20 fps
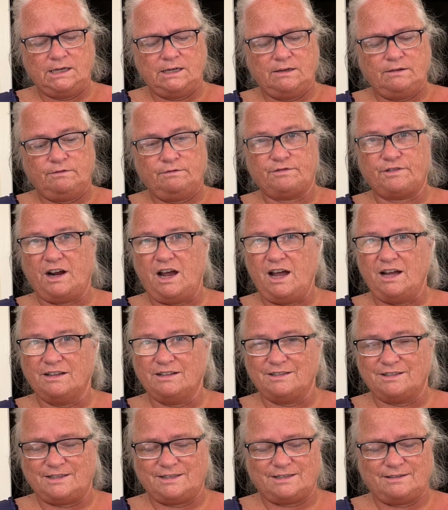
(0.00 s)

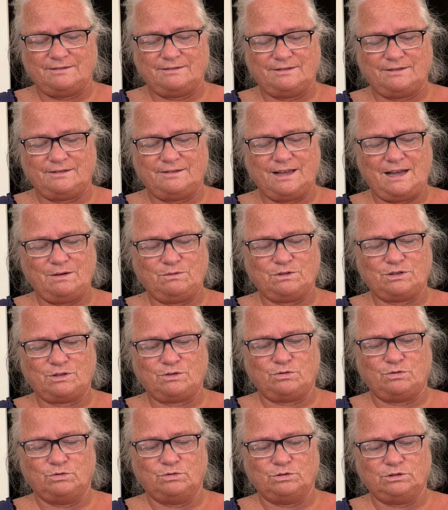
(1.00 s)
France. So that was
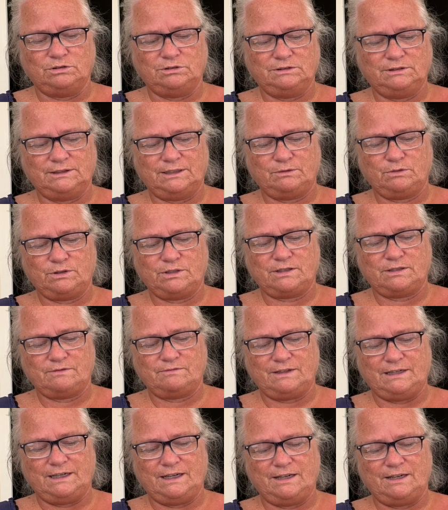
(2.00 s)
cool. That was
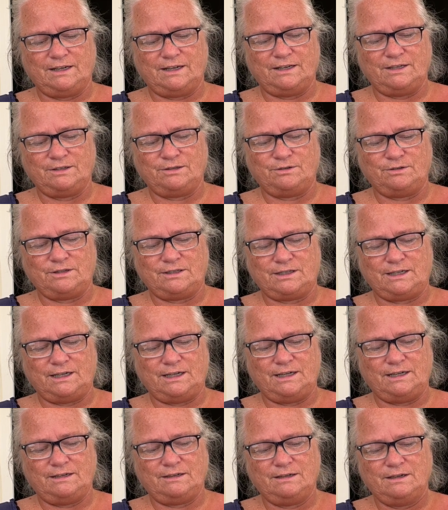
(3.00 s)
really nice to
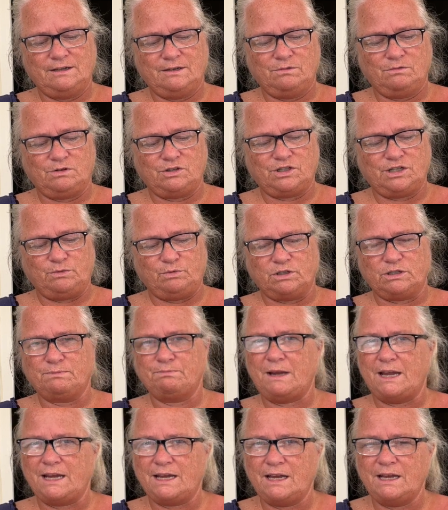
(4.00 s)
see what she was
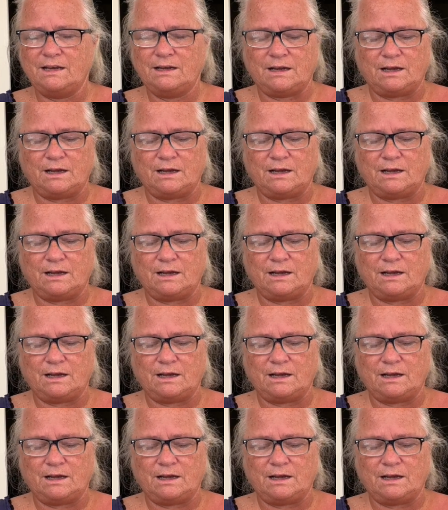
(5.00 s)
making.